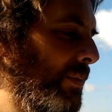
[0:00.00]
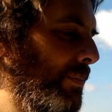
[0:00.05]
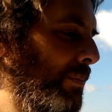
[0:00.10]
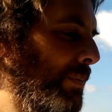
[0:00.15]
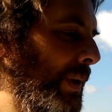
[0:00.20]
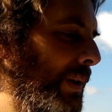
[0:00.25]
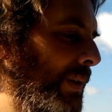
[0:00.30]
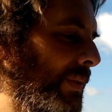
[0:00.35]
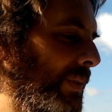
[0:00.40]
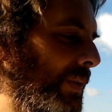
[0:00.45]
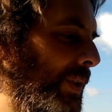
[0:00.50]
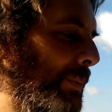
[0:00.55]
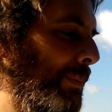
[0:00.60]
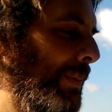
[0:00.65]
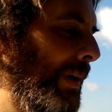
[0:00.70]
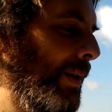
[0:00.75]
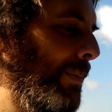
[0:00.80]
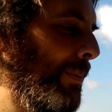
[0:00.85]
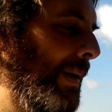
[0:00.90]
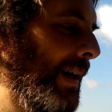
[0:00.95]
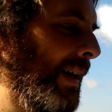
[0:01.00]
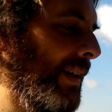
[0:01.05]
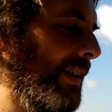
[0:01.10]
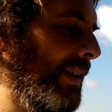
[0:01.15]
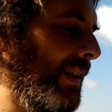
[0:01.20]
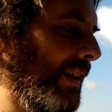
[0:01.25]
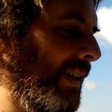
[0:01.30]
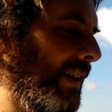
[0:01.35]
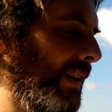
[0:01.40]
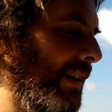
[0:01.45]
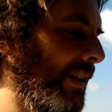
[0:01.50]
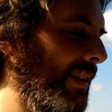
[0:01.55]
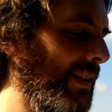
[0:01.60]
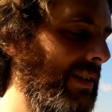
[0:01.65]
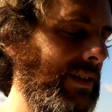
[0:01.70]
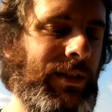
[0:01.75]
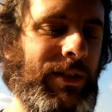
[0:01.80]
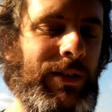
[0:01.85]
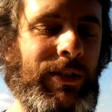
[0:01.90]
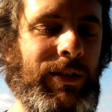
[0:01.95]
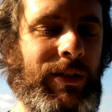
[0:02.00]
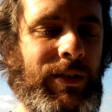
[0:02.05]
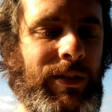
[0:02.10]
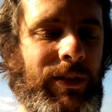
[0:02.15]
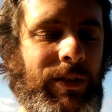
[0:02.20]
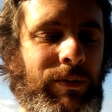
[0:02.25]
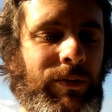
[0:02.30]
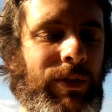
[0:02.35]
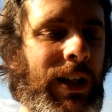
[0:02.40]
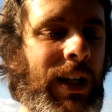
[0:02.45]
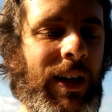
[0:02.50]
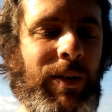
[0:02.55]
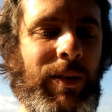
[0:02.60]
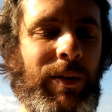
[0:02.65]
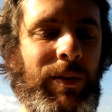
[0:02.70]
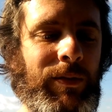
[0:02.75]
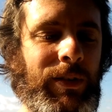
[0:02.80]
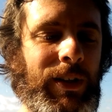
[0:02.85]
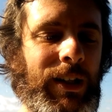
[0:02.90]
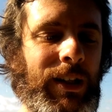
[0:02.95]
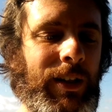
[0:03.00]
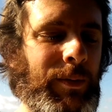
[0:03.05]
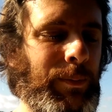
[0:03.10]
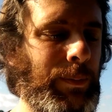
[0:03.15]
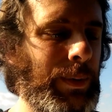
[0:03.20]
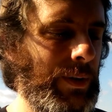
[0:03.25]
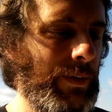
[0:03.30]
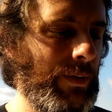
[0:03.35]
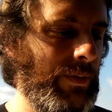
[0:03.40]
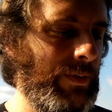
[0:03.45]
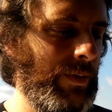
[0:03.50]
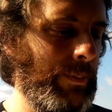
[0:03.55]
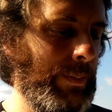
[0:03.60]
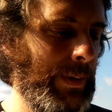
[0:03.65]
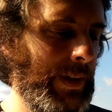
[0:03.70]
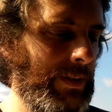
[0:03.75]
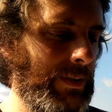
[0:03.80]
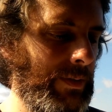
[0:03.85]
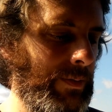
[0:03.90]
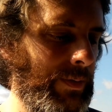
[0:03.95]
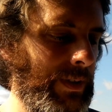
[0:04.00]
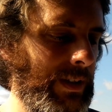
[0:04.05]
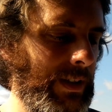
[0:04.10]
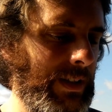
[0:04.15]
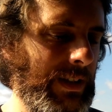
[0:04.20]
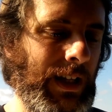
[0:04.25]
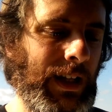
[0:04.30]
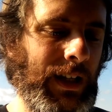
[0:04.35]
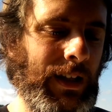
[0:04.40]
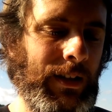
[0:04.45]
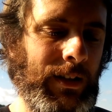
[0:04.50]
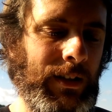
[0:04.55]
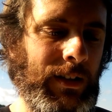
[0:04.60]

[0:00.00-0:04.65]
Beautiful spellbinding. Really, really beautiful piece of work there.